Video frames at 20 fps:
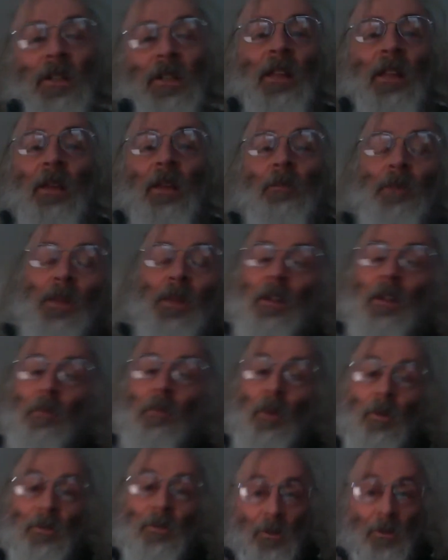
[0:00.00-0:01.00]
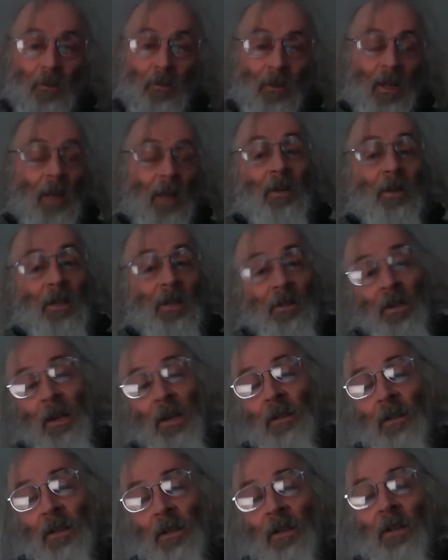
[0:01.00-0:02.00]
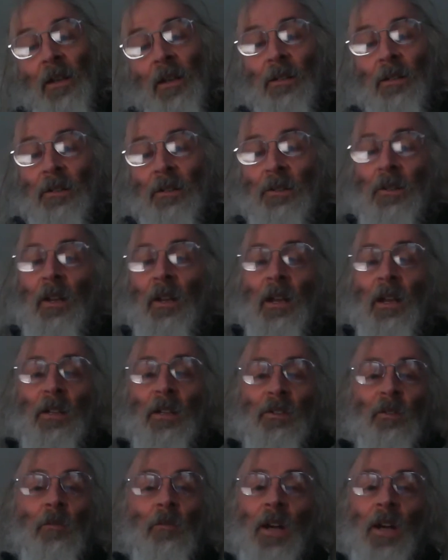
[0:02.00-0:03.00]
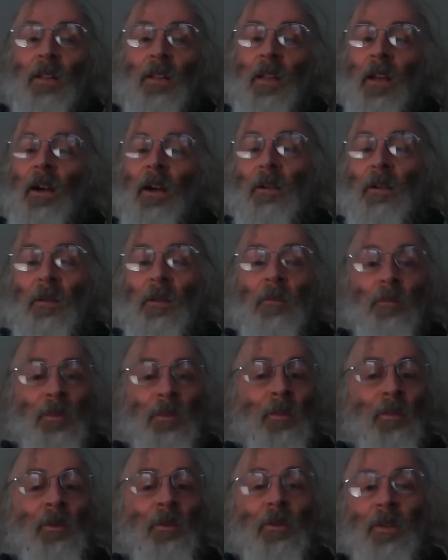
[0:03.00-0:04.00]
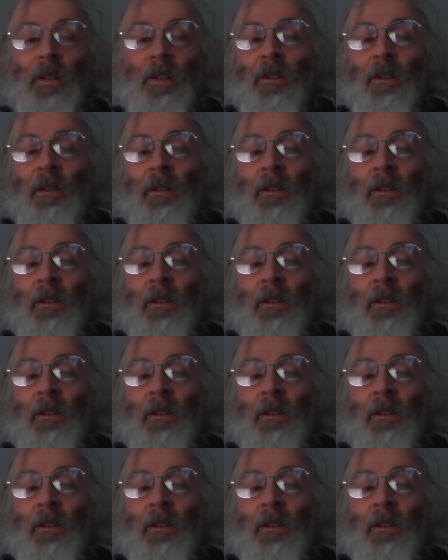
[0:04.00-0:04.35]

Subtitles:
and they build up all sorts of elaborate details as to why they are Napoleon.